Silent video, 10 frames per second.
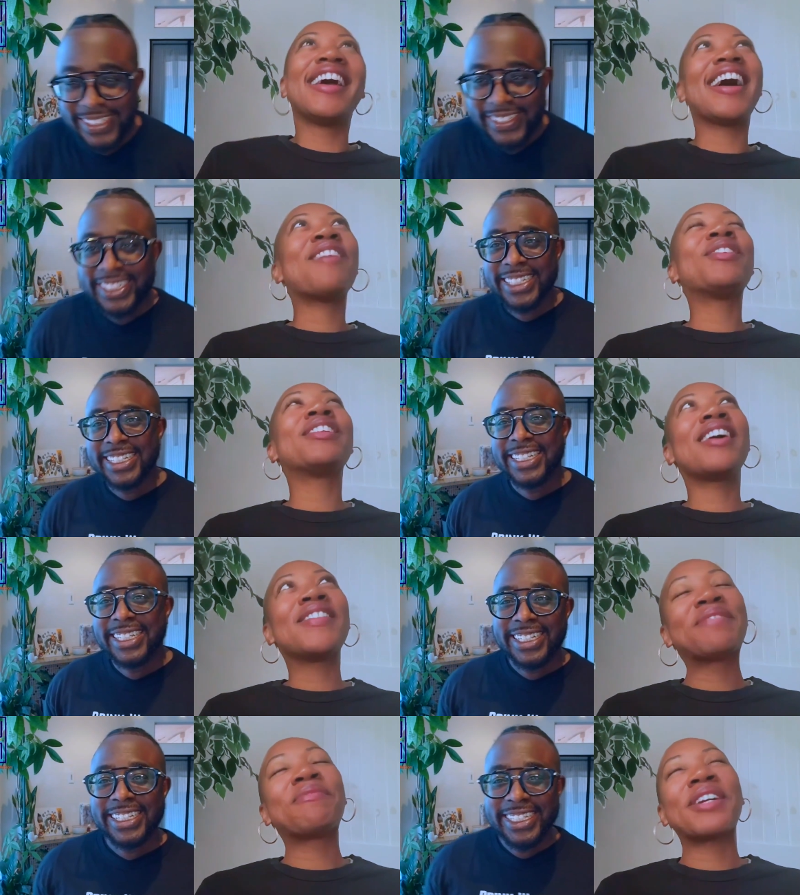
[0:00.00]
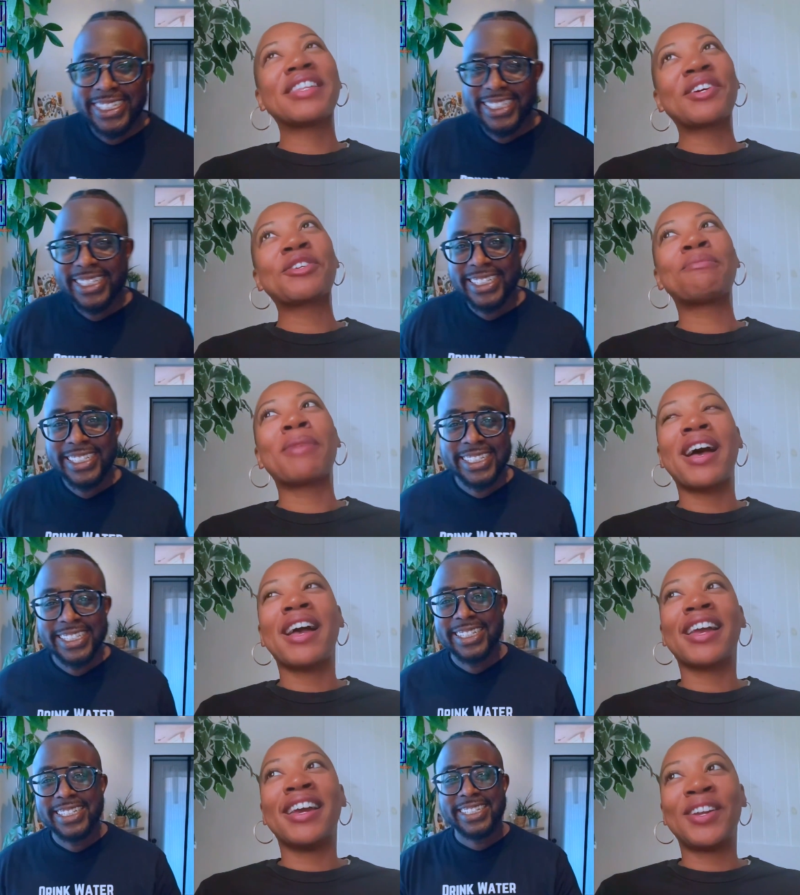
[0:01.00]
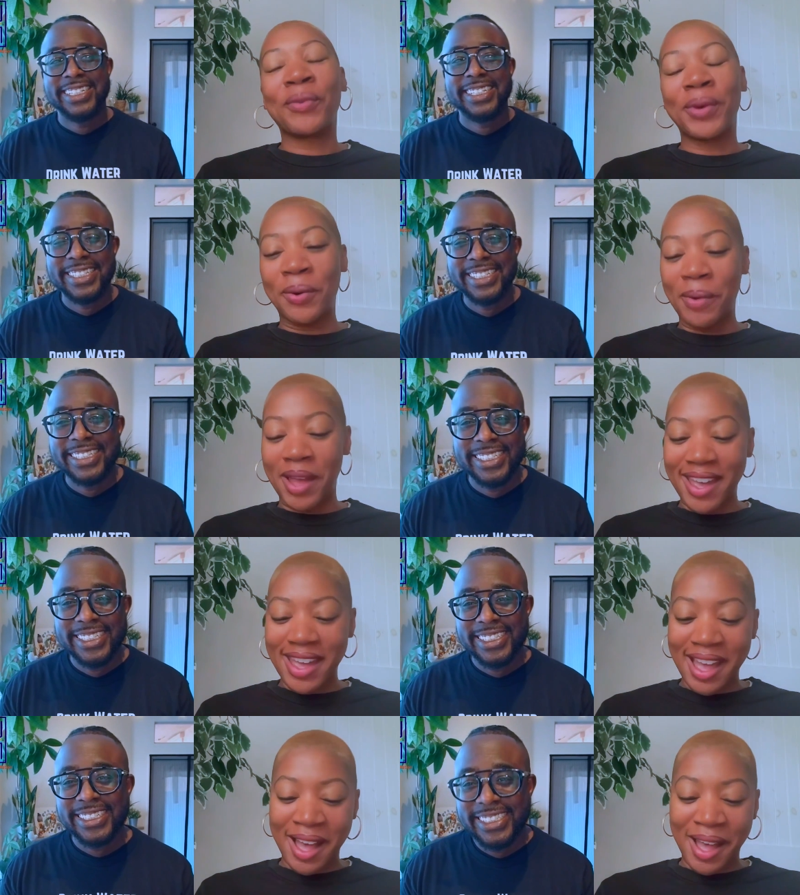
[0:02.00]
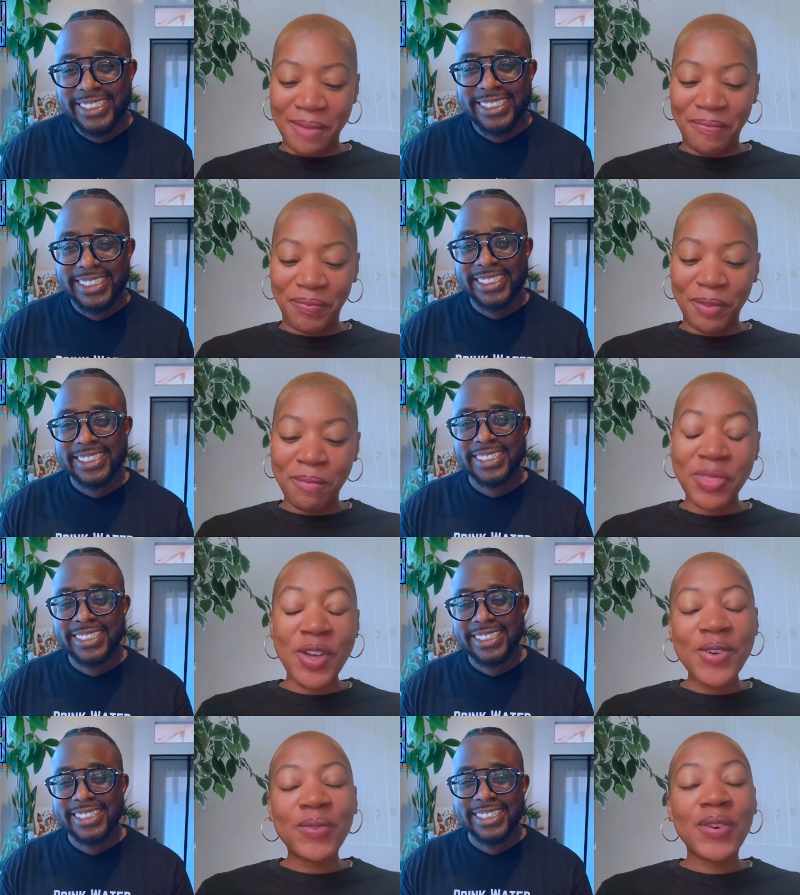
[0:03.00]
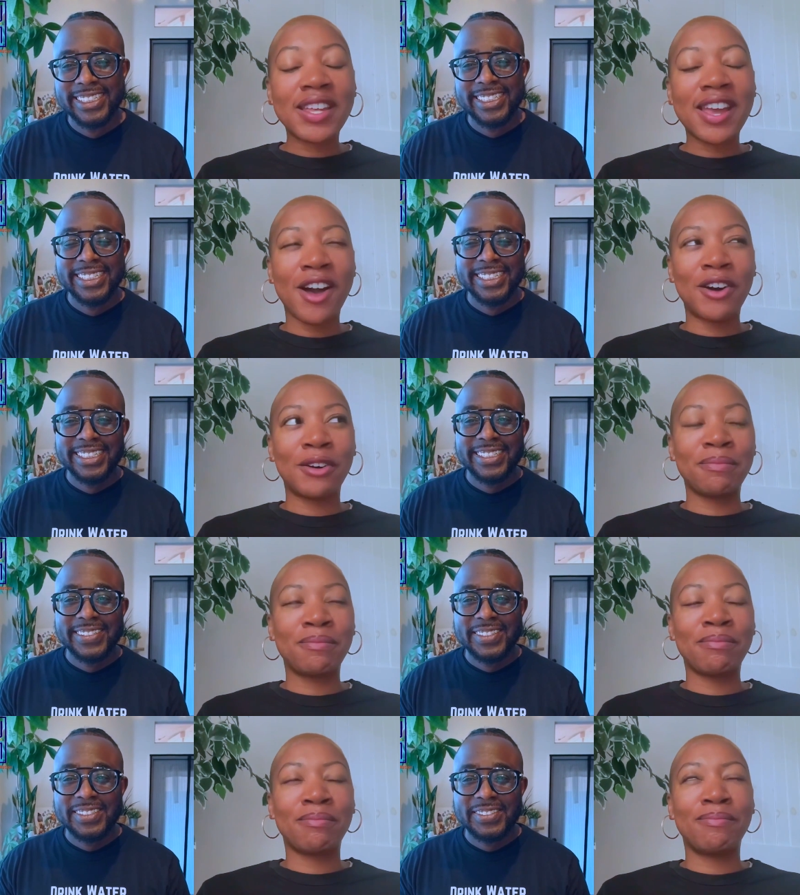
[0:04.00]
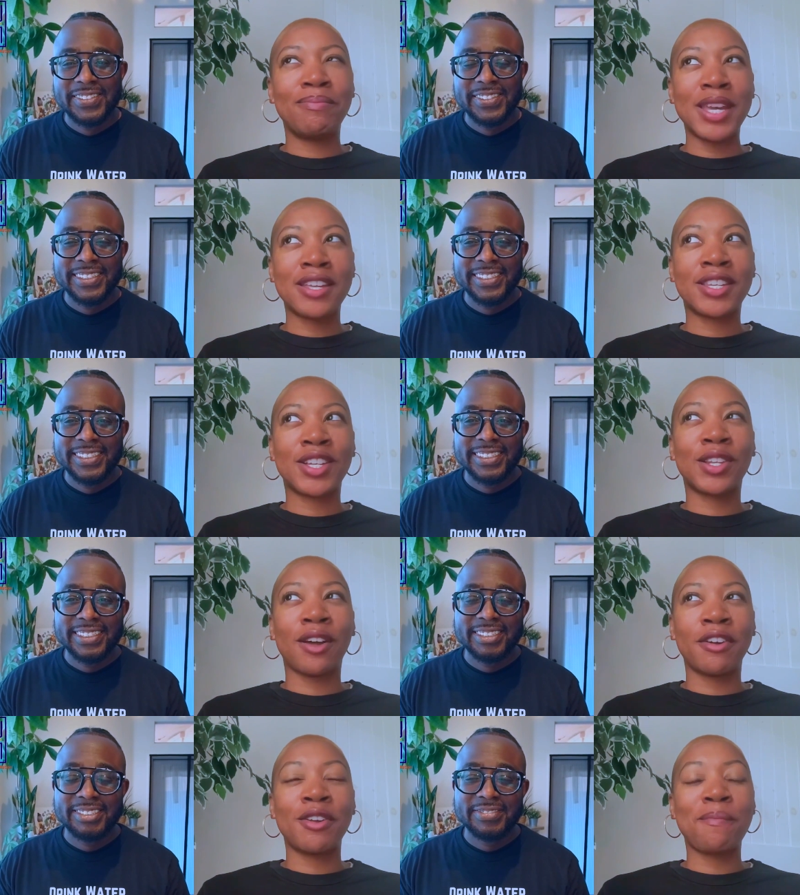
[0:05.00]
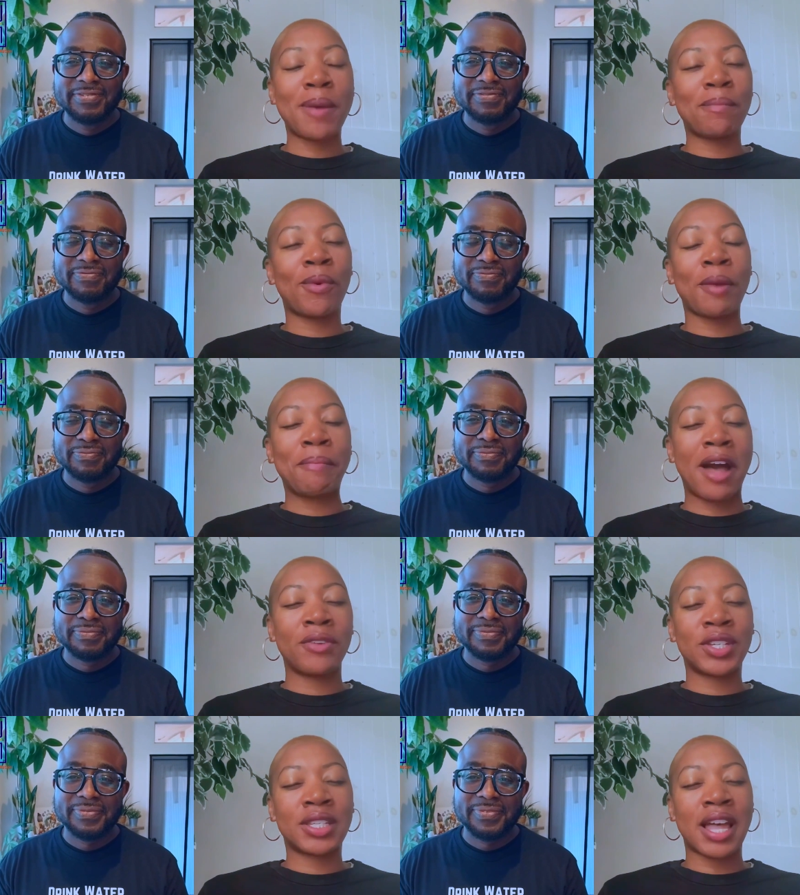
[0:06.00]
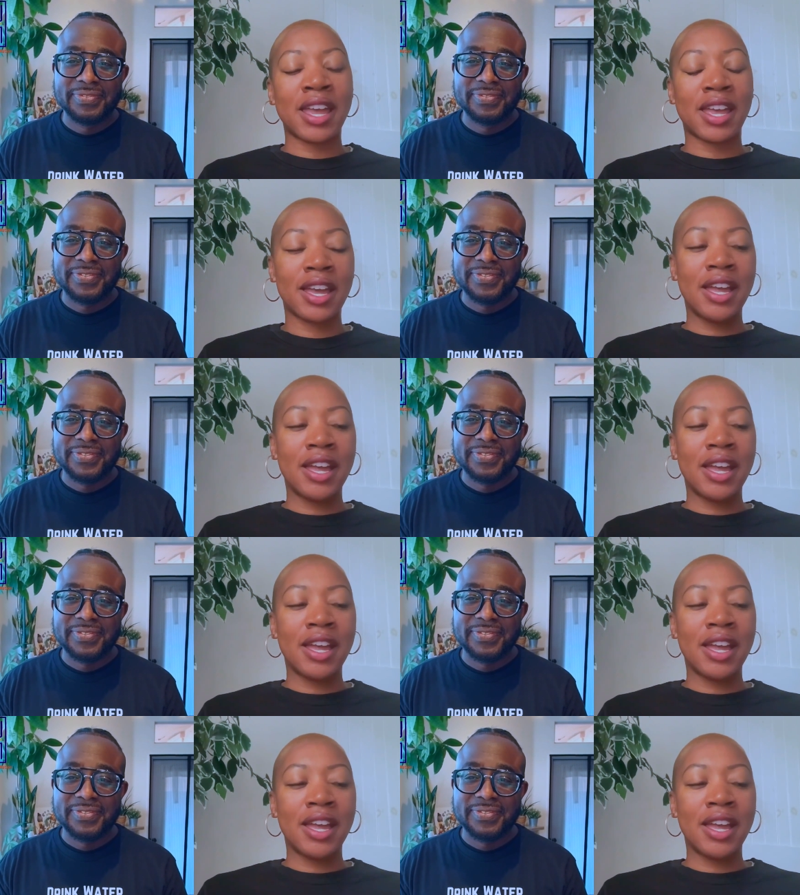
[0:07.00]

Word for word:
Speaker 1: I would love to bring those back in a real way. Um, but those really helped me to learn a bit more about just like